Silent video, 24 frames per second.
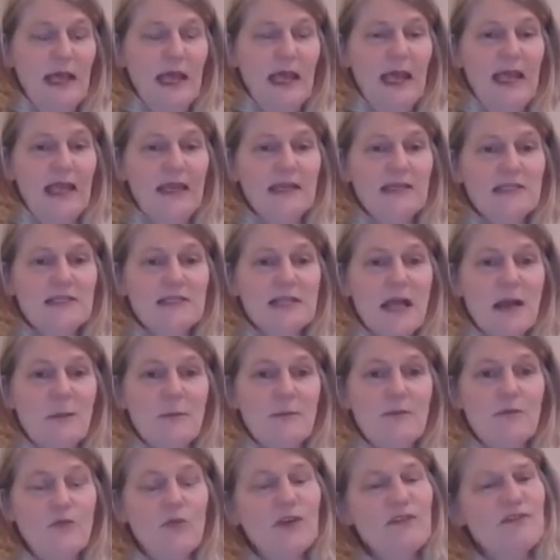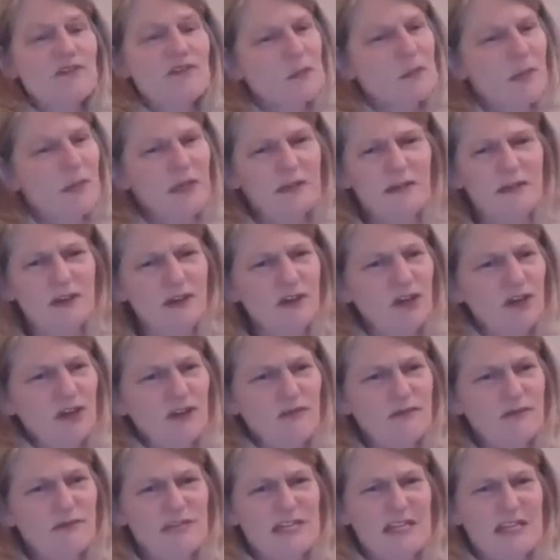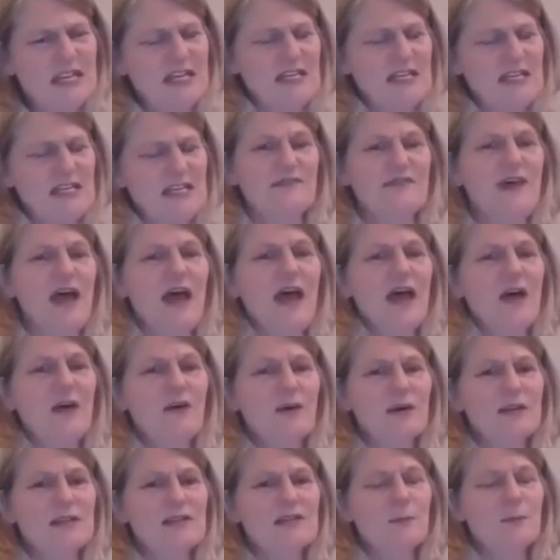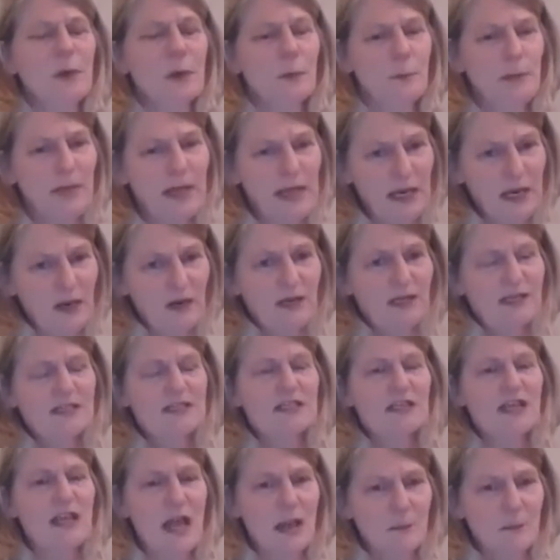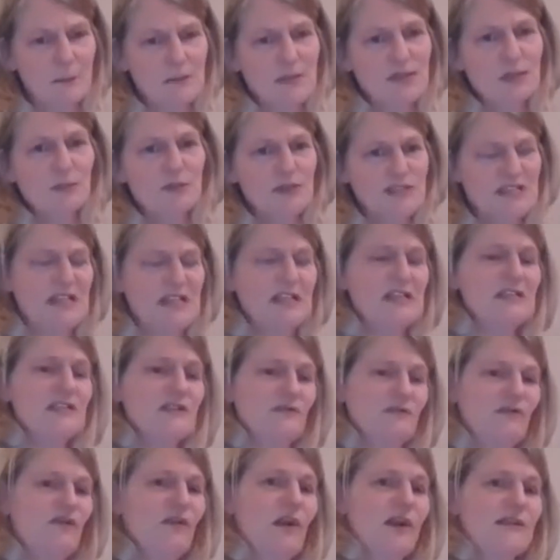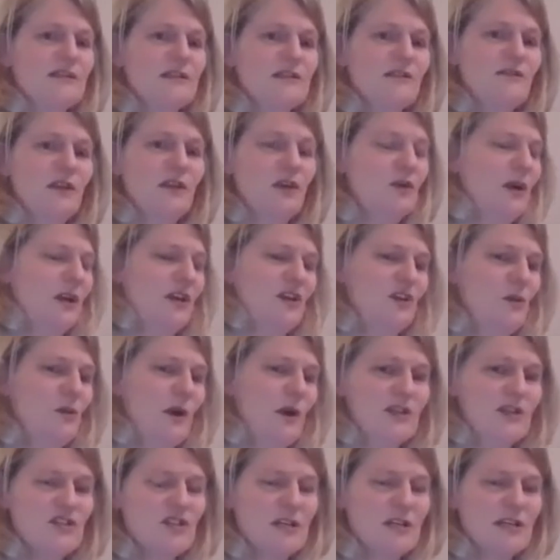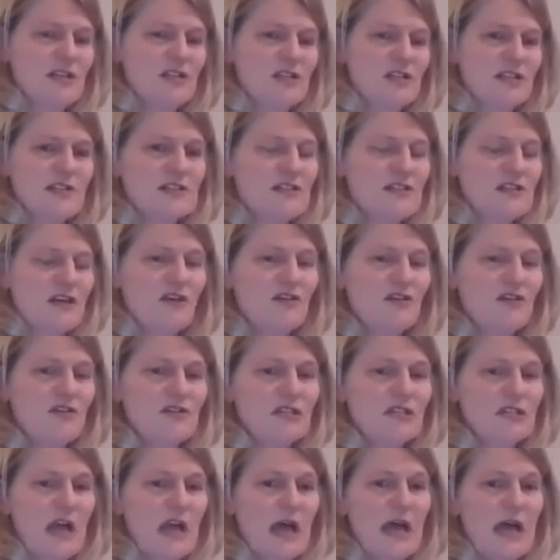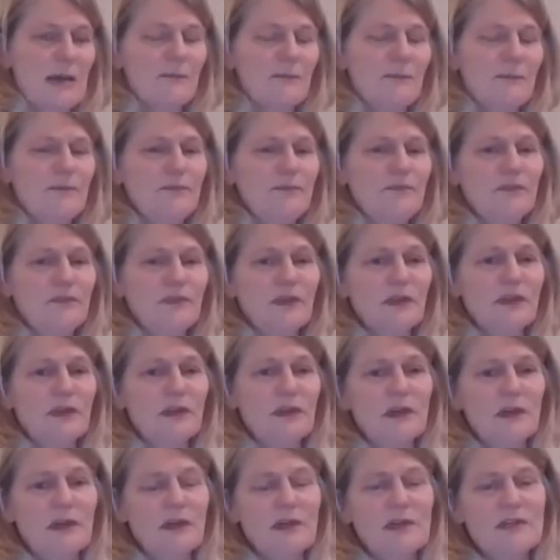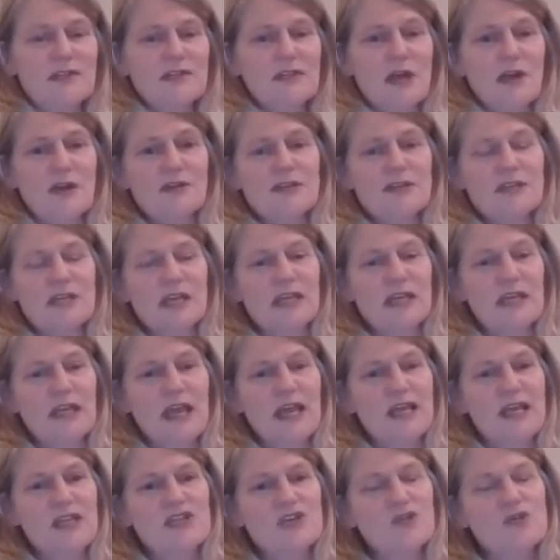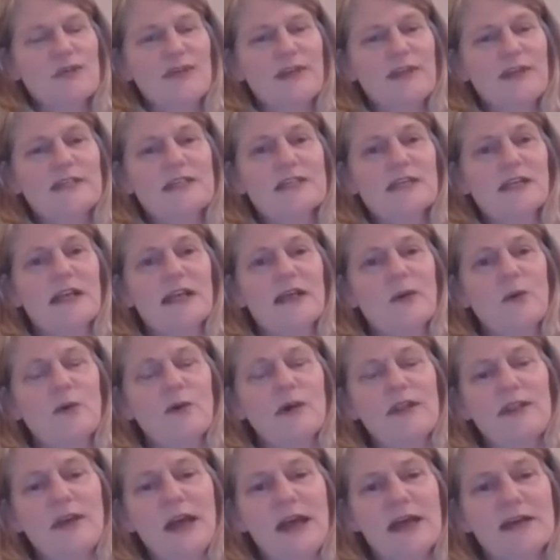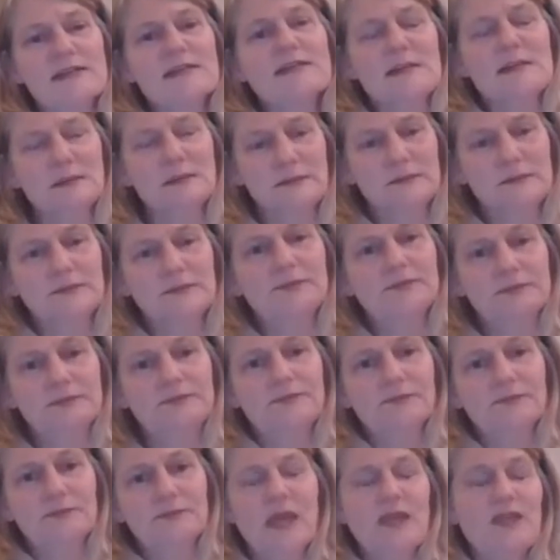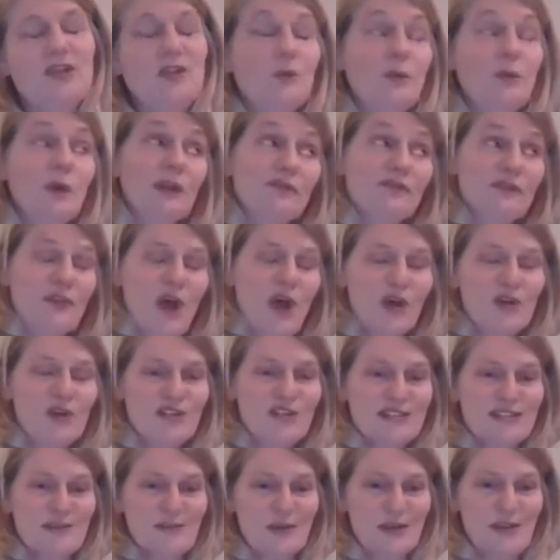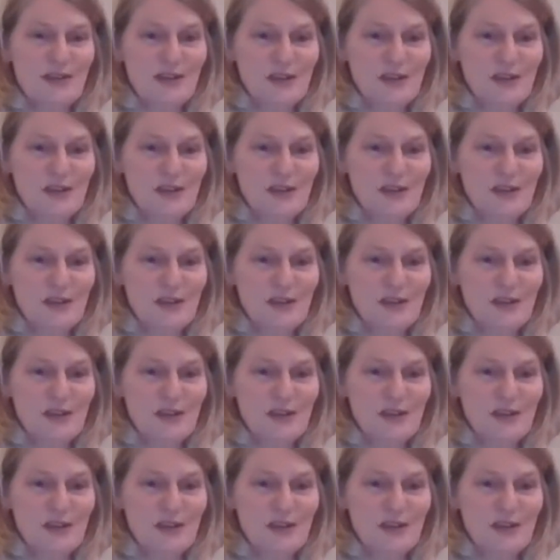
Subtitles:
And we've spent, you know, tens of hours preparing to come to present in front of you, and you actually just don't engage authentically with us. And you will have noticed.